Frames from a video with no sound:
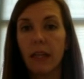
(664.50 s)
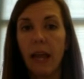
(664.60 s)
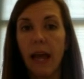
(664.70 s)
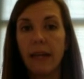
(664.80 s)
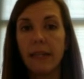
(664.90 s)

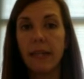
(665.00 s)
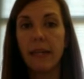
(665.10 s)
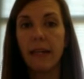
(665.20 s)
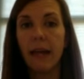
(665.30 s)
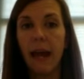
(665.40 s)
as
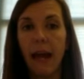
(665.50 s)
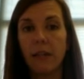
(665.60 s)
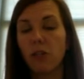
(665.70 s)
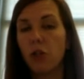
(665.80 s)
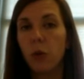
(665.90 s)
it
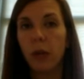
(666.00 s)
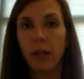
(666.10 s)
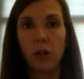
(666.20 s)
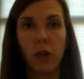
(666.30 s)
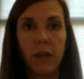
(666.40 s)
has two
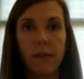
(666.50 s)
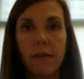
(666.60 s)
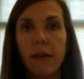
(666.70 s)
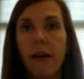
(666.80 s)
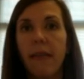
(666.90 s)

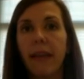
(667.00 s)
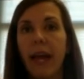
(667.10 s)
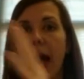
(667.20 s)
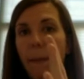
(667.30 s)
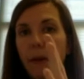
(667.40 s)
electrons. They
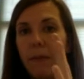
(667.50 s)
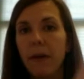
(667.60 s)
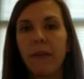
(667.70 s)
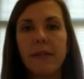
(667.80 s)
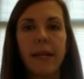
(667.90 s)
happen to be
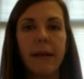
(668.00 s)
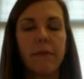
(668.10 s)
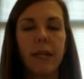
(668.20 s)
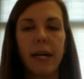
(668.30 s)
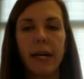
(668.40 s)
on the same
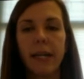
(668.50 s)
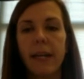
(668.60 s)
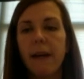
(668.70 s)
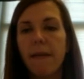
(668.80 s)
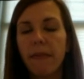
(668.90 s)
side.
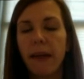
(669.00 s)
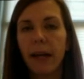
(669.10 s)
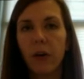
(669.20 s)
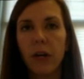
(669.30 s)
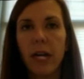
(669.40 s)

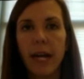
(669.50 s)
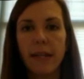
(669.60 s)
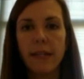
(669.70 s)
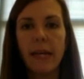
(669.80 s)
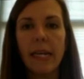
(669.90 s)
That
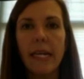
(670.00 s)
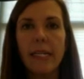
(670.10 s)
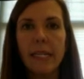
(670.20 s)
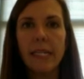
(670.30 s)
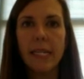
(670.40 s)
creates an
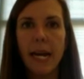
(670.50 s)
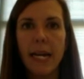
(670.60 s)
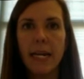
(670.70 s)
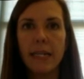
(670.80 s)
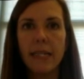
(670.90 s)

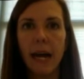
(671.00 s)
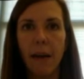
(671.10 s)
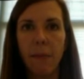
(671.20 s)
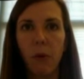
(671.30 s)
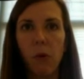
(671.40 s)
instantaneous
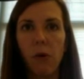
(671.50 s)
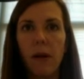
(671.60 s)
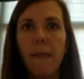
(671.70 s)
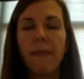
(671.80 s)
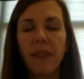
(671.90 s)
dipole
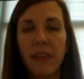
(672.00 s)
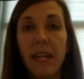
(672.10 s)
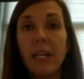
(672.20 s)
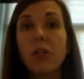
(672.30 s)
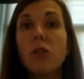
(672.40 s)
that then
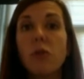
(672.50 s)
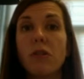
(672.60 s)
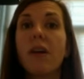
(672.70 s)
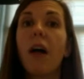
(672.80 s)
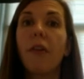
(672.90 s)

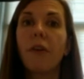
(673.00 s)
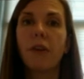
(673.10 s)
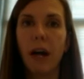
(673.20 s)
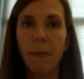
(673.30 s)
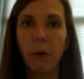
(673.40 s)
induces other
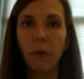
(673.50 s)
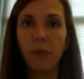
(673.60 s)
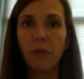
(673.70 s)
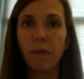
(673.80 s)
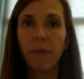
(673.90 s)
dipoles.